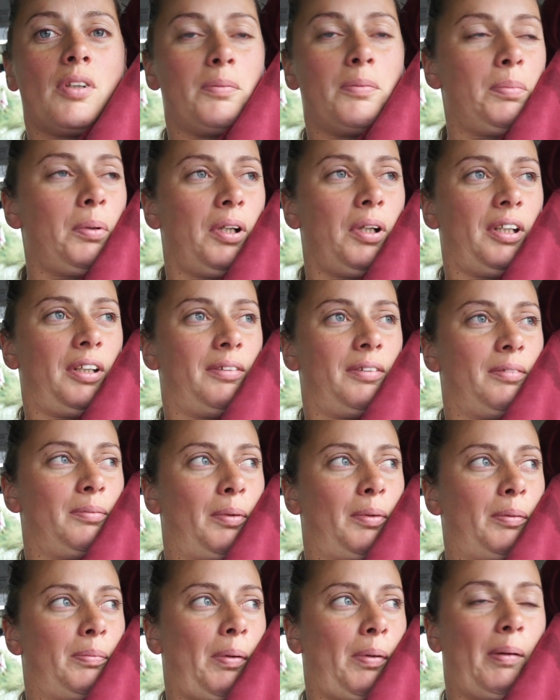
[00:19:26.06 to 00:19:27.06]
But
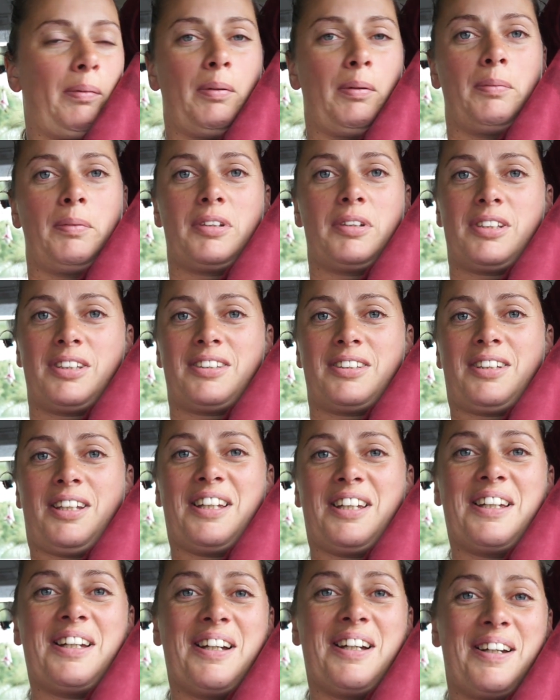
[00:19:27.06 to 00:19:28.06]
my problem is I
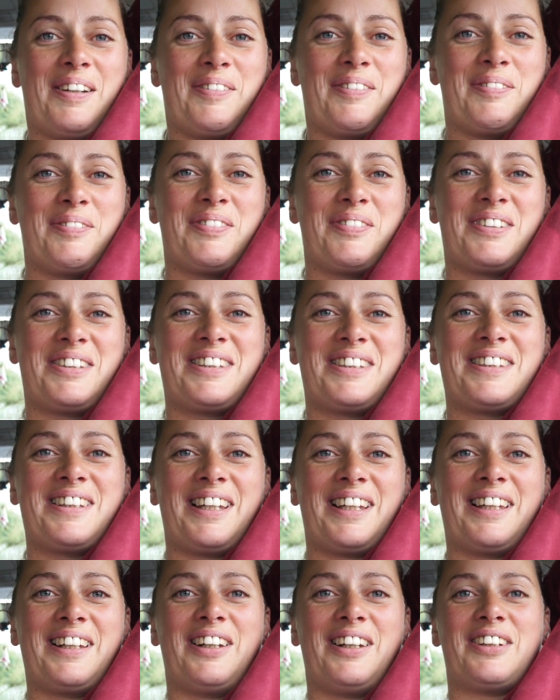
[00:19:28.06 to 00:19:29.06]

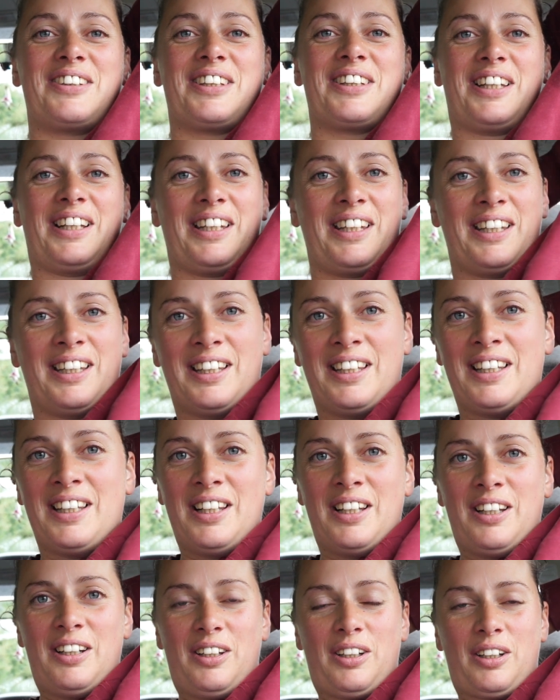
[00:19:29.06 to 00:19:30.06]
psychologically,
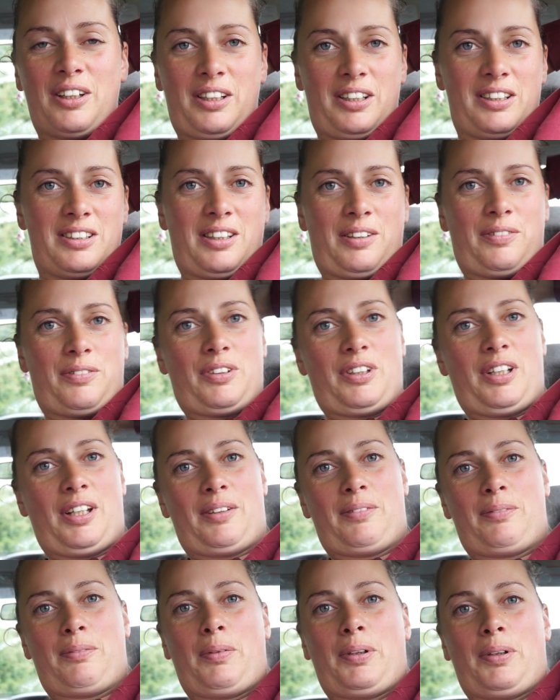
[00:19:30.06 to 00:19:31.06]
look at it, it's even
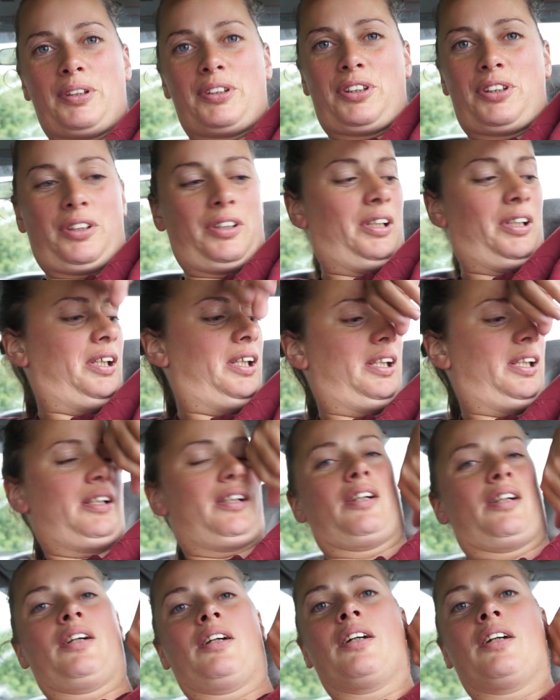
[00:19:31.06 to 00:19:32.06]
letting moisture in
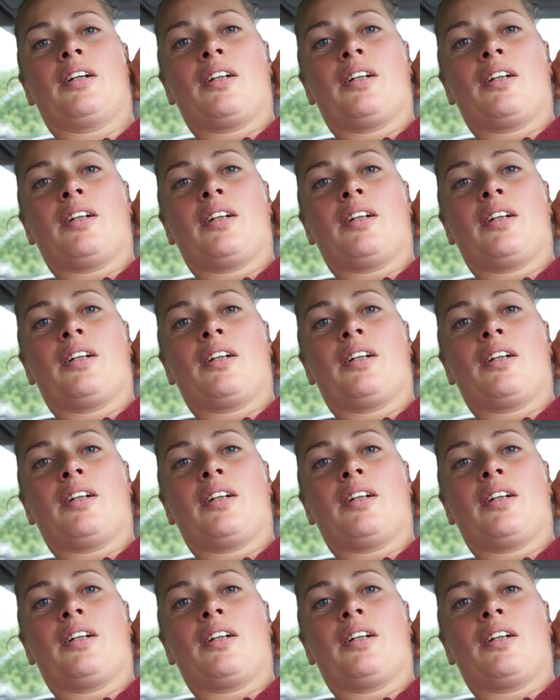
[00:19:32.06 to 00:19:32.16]
here.